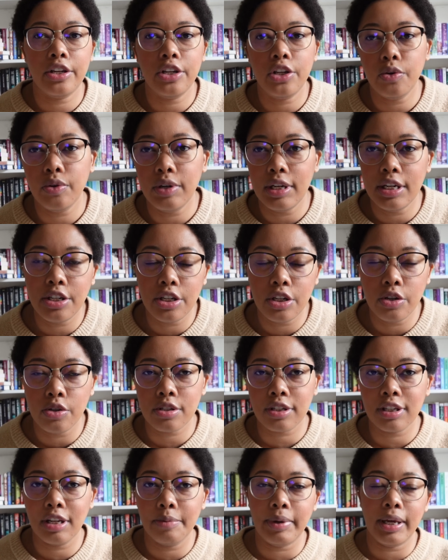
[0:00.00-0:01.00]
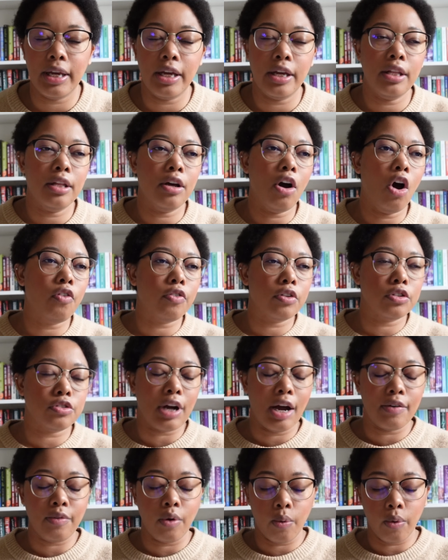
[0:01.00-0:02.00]
You need to use Libby.
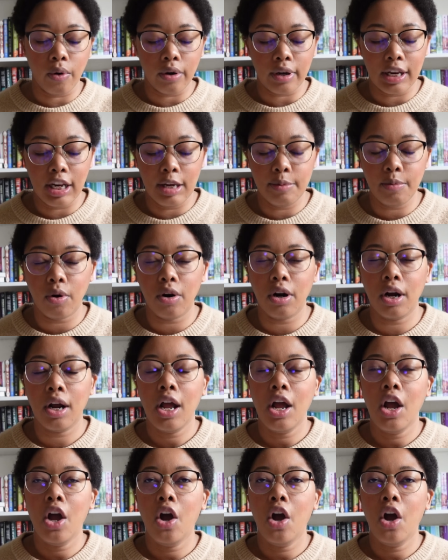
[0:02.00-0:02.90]
Overdrive won't work anymore.